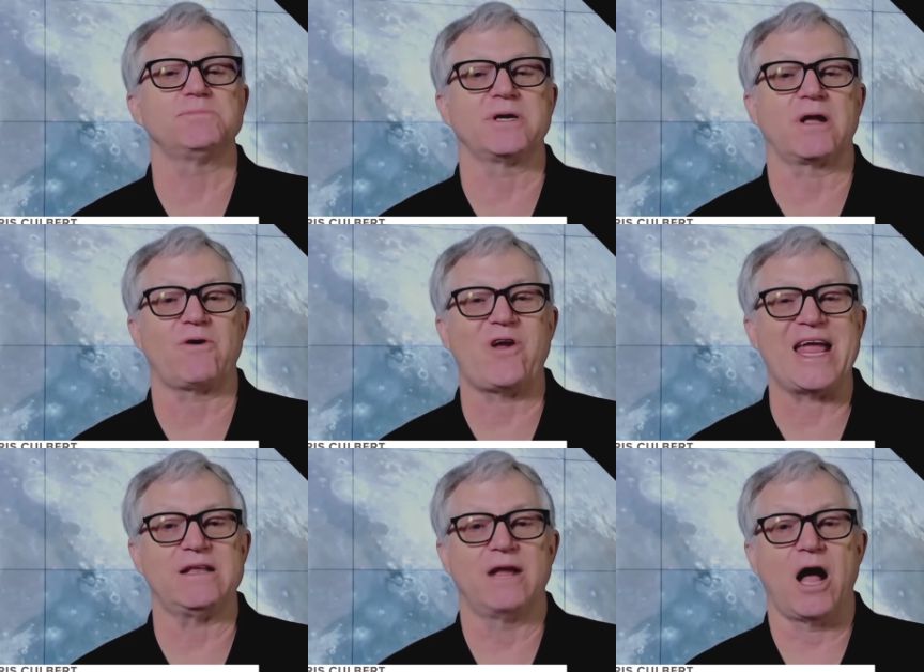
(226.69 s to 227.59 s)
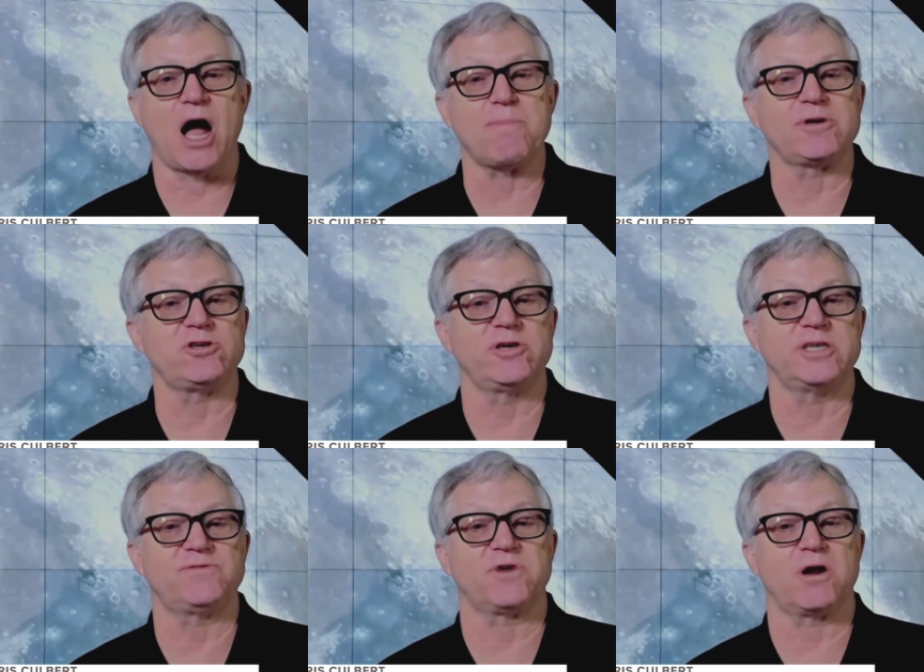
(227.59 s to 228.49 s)
but create
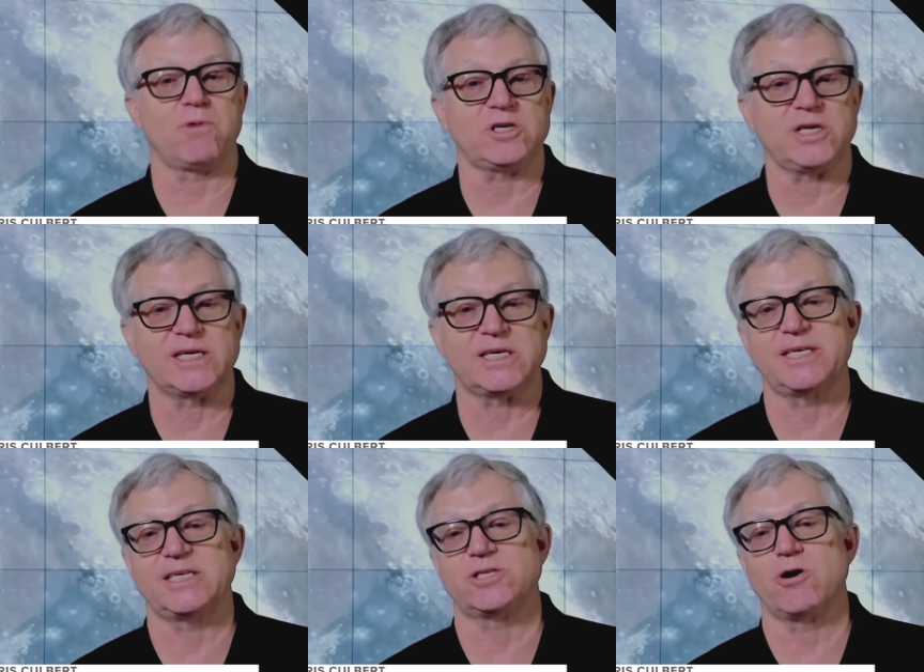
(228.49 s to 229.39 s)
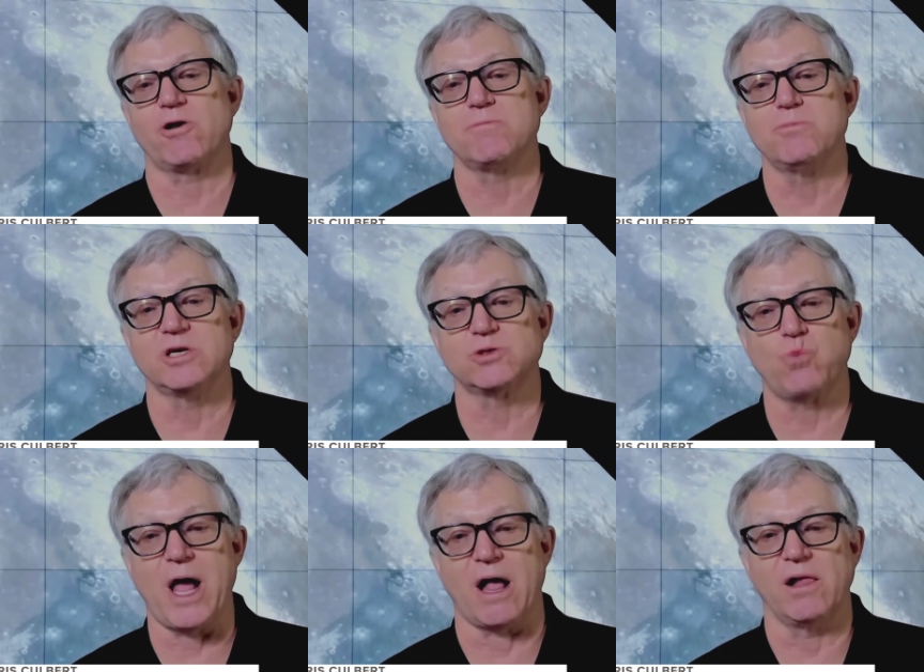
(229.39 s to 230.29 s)
opportunities for commercial entities to go to the moon as
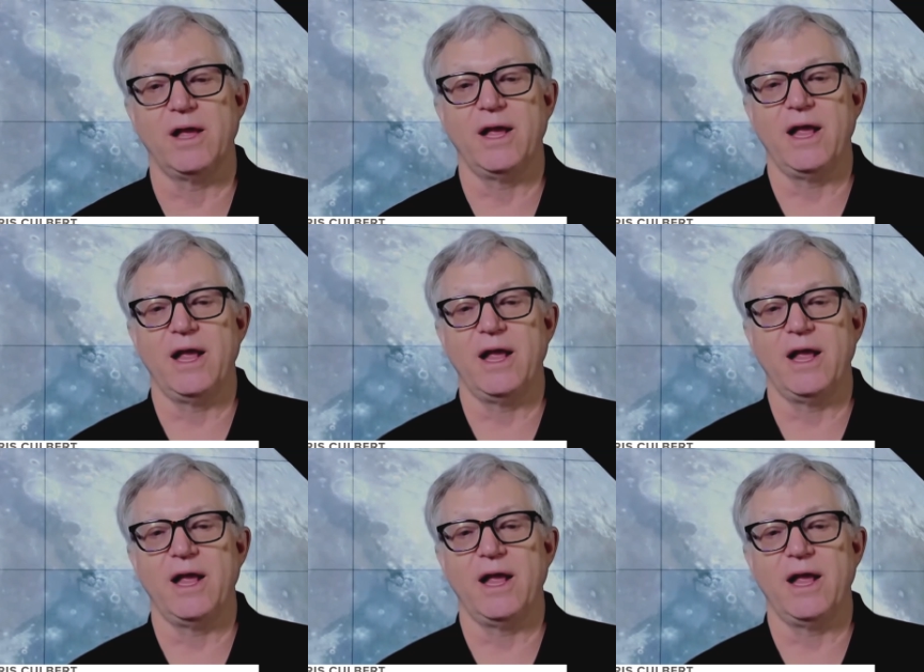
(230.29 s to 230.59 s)
well.